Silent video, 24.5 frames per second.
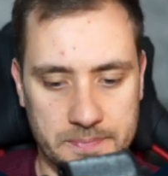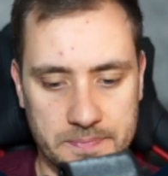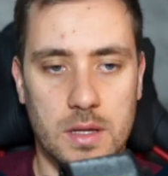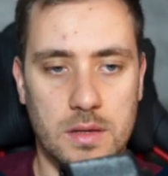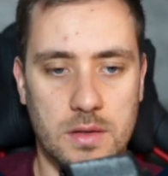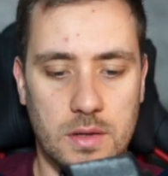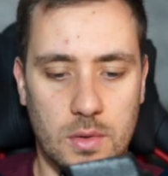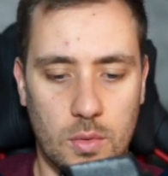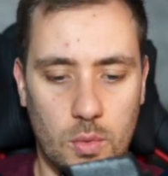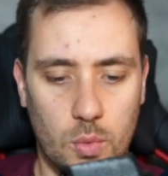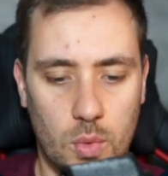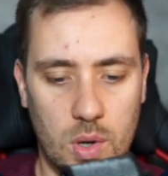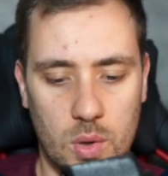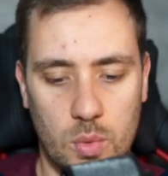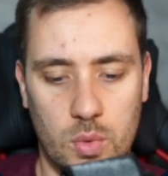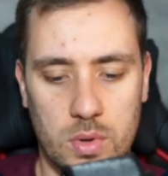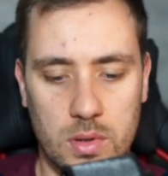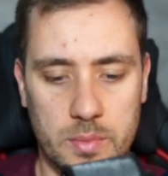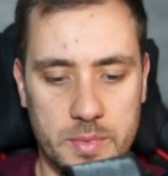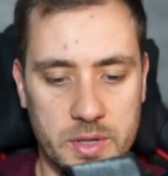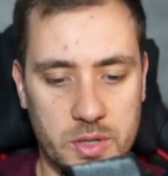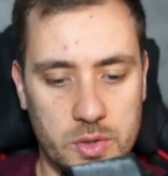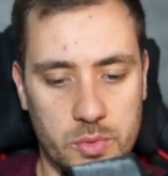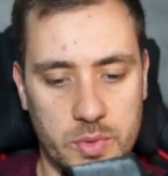So what we'll
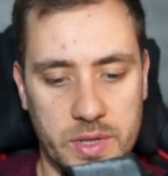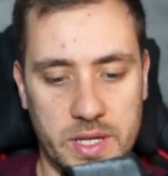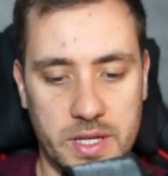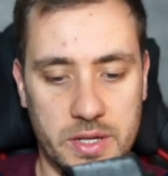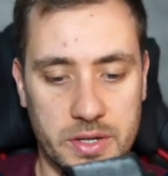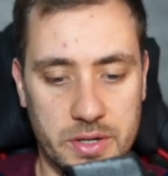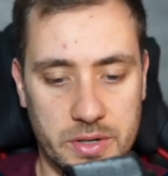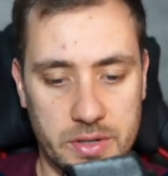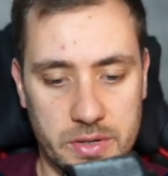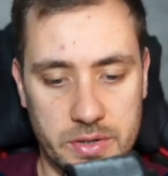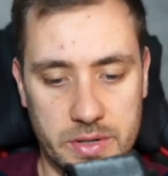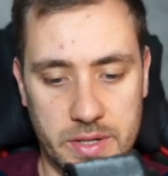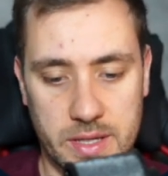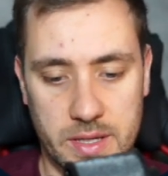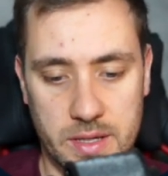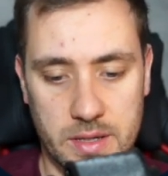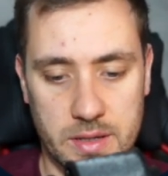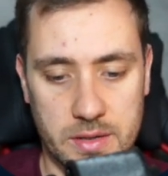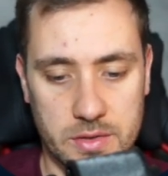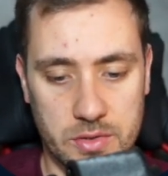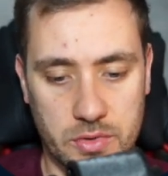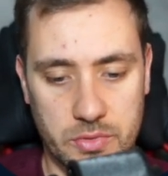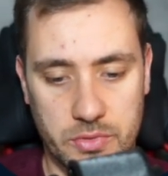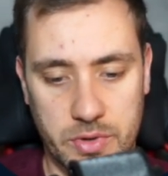be doing here
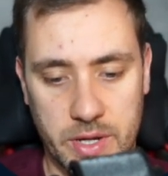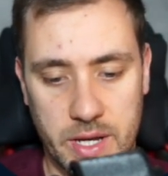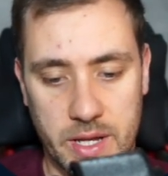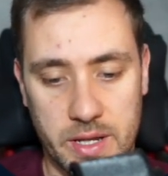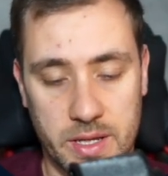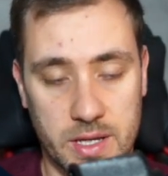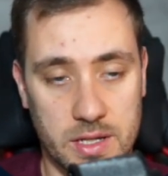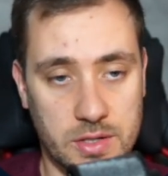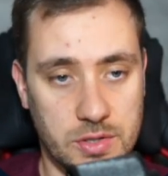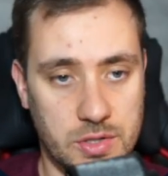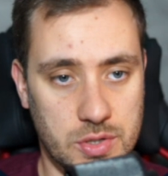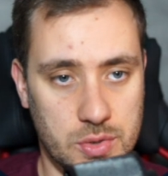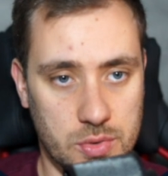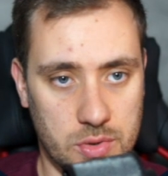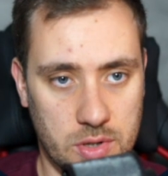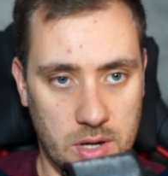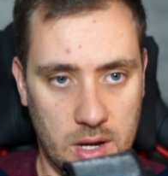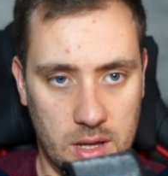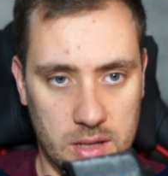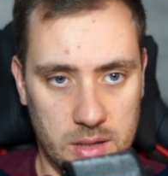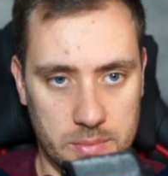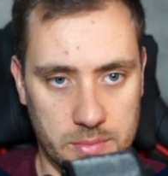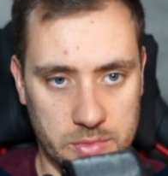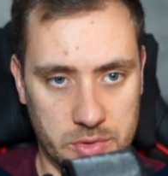is creating a two
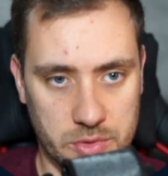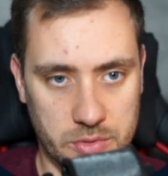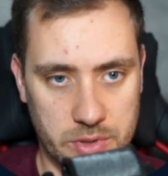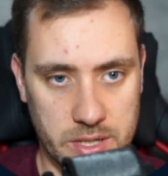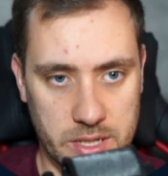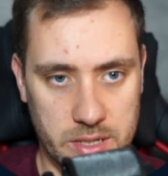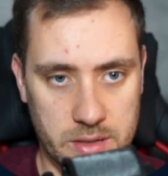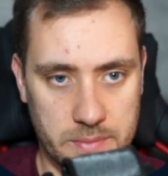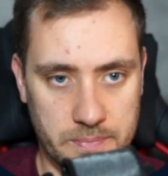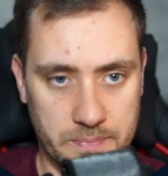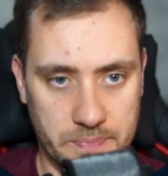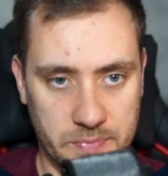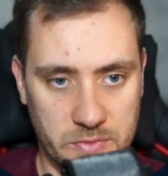column grid.